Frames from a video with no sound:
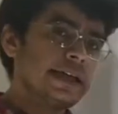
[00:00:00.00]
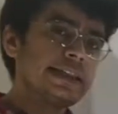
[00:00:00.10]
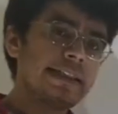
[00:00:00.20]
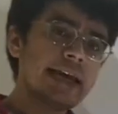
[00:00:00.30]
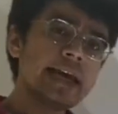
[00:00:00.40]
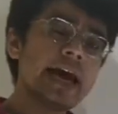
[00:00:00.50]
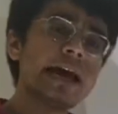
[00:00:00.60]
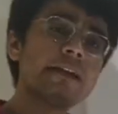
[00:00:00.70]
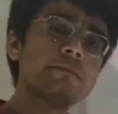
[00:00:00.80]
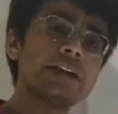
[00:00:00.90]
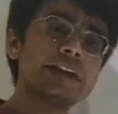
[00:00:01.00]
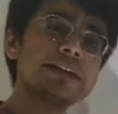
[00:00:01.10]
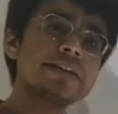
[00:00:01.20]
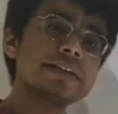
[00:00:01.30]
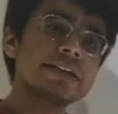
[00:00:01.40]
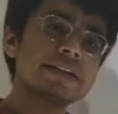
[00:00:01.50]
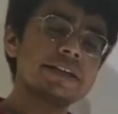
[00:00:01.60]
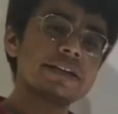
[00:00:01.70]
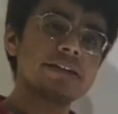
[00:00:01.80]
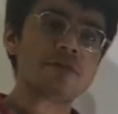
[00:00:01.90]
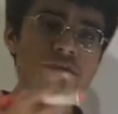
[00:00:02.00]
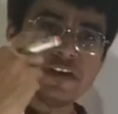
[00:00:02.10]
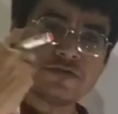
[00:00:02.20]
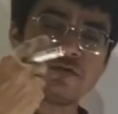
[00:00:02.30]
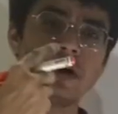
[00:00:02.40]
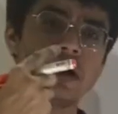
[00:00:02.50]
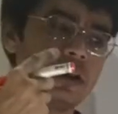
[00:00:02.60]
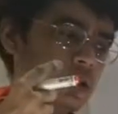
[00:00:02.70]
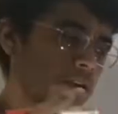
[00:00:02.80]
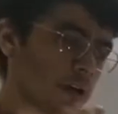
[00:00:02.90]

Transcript: they help in integrating the visual